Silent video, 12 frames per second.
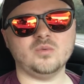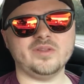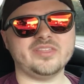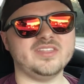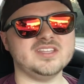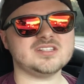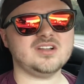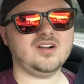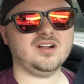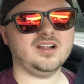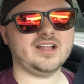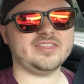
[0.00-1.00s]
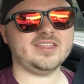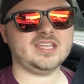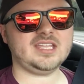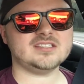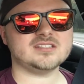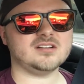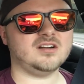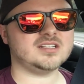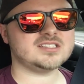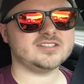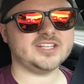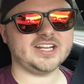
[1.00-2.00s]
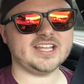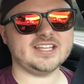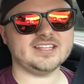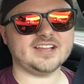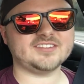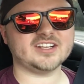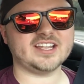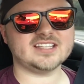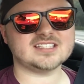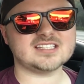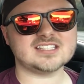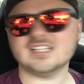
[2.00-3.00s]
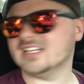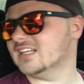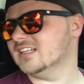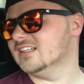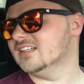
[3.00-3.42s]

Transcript: With this car, I think it's honestly going to end after Kansas City.